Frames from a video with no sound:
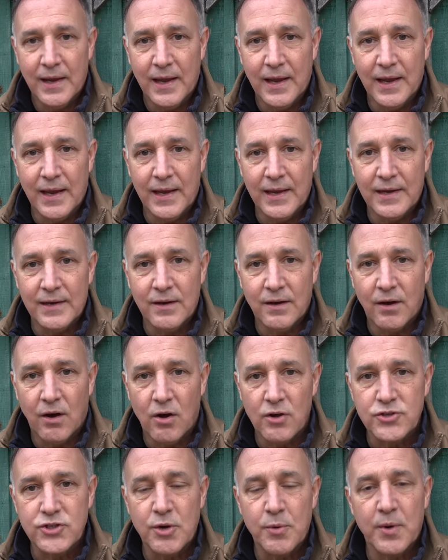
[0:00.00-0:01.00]
And
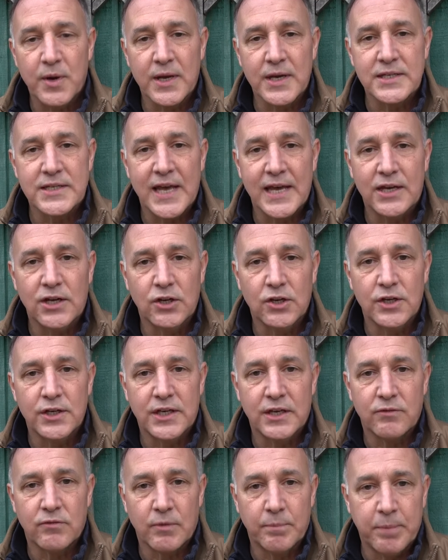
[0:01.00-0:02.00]
also we're going to take a
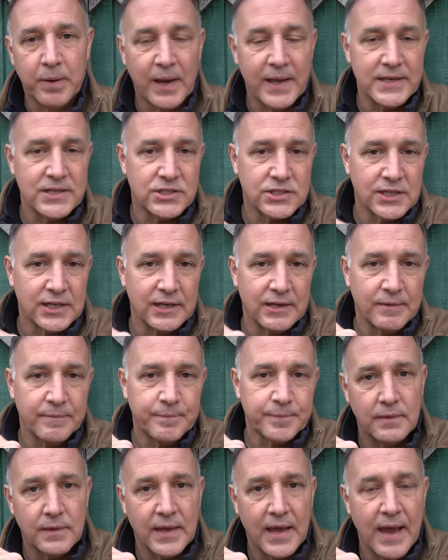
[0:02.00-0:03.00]
look at replacing
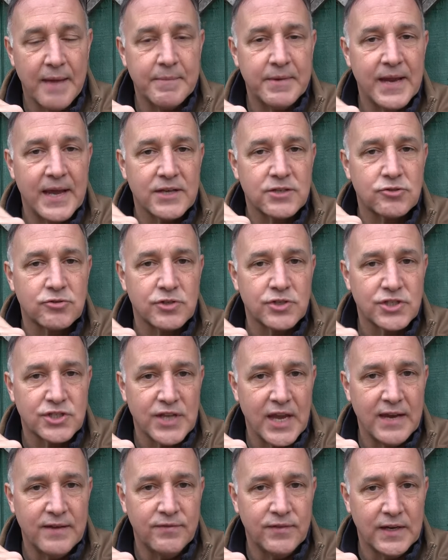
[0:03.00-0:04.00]
the ambidextrous
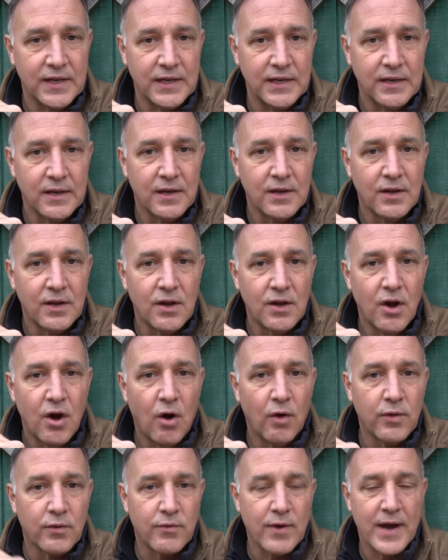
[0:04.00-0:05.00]
safety
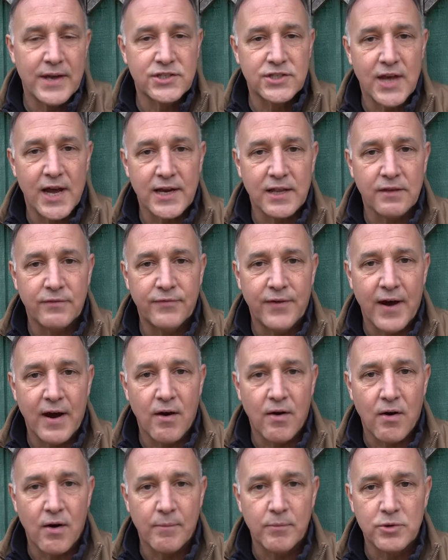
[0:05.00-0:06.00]
on the right side of the
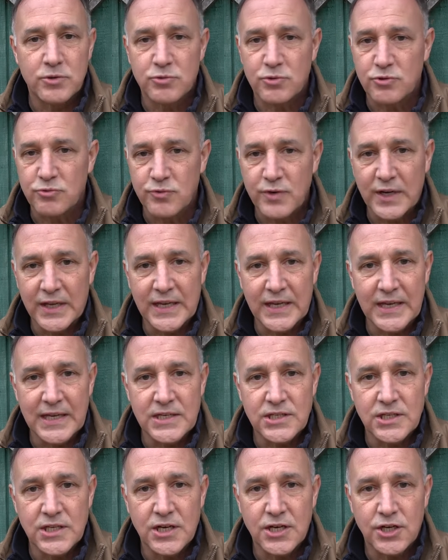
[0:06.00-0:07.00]
firearm, which was really
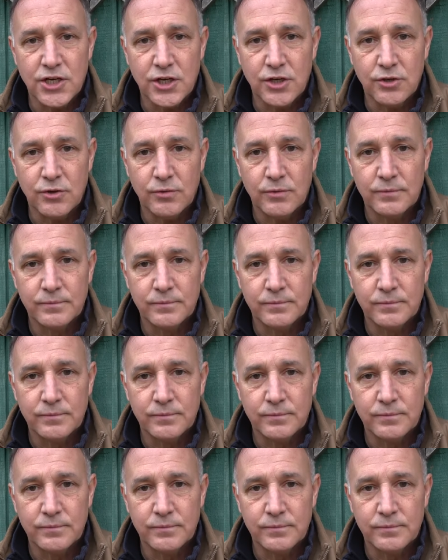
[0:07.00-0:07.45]
easy to do.